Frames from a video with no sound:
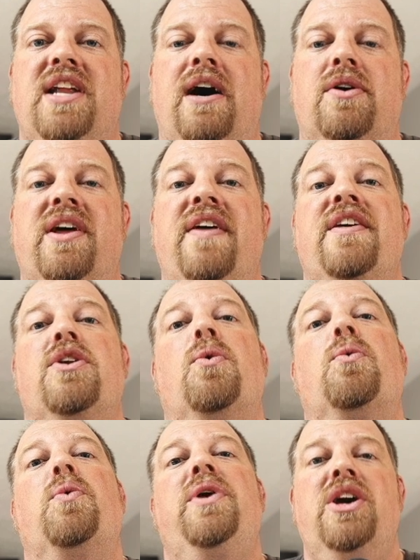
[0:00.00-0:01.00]
out and
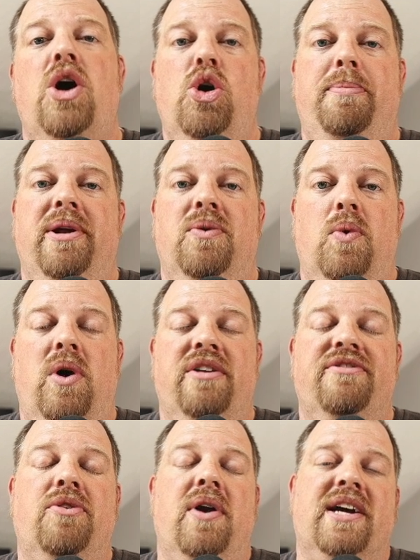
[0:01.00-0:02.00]
then reopen
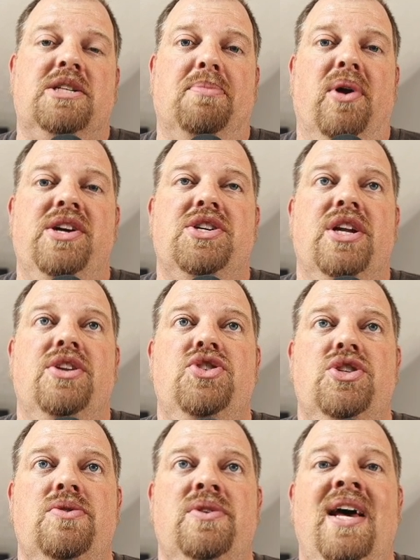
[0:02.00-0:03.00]
one for expiration in
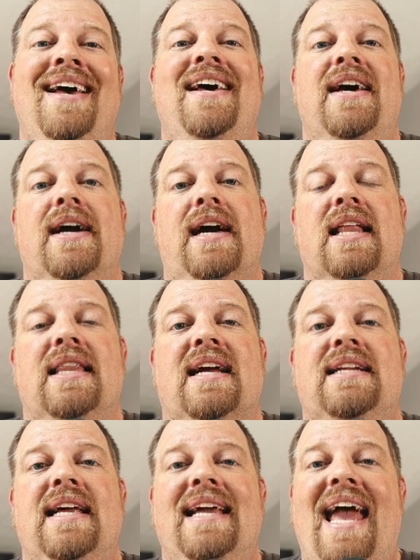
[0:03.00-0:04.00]
June,
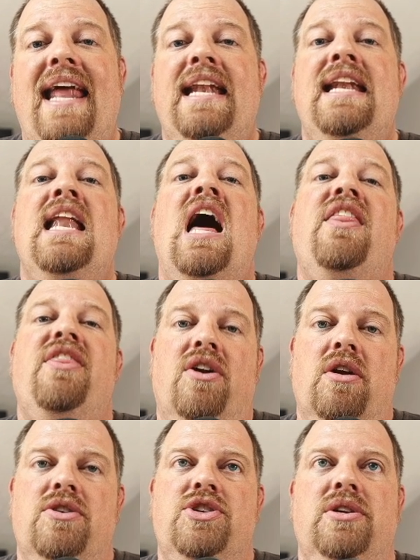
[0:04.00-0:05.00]
collecting
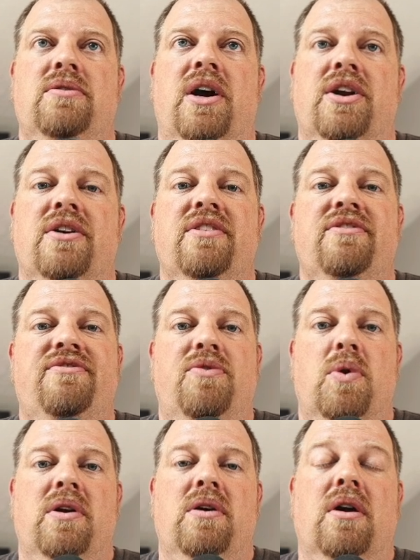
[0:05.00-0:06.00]
another
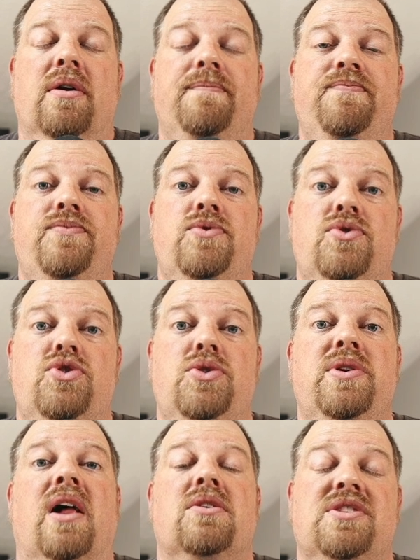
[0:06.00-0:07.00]

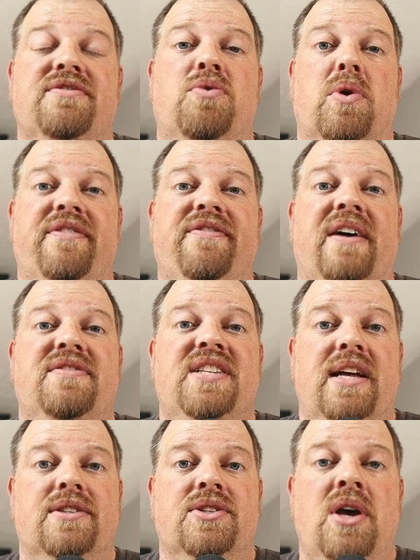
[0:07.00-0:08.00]

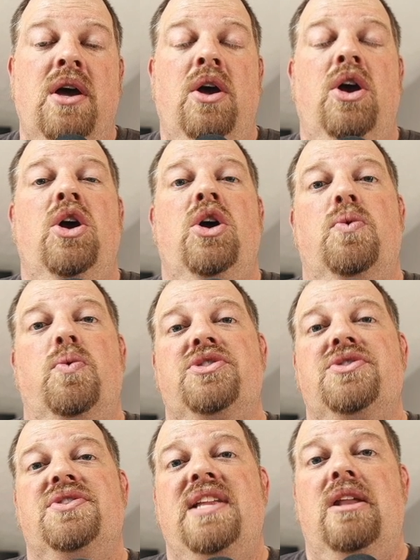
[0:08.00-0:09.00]
$2.45, which
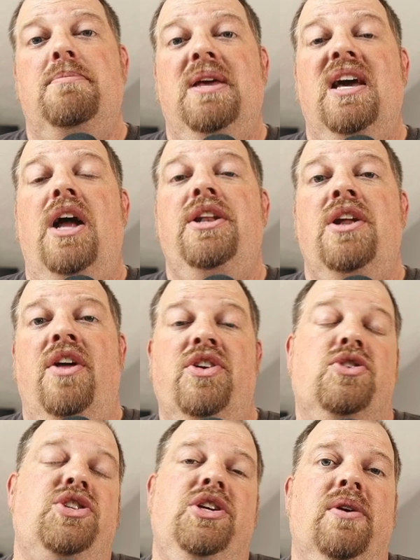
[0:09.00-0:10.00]
has netted me
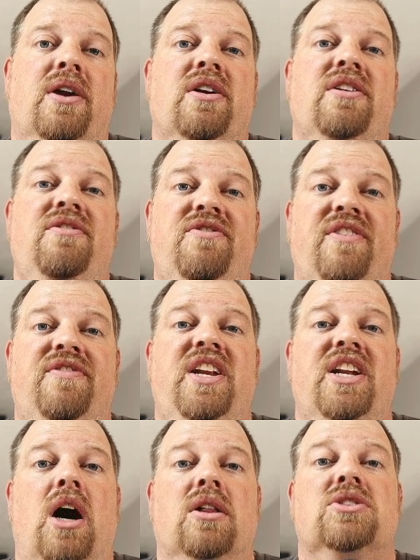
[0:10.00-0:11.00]
another
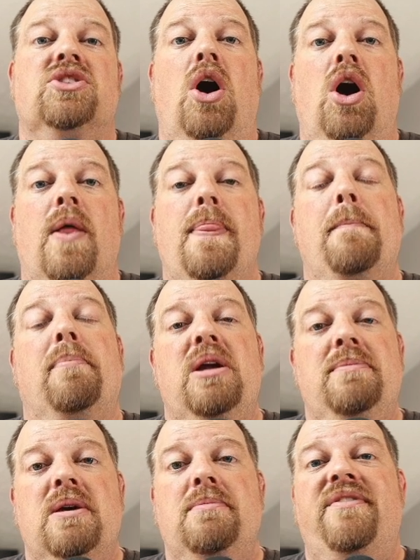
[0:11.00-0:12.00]
$250 on the
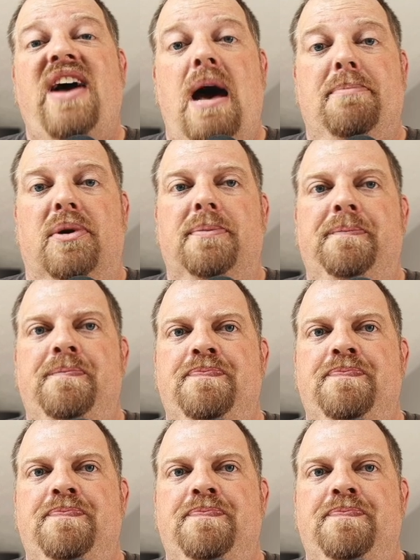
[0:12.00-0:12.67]
premium of Apple.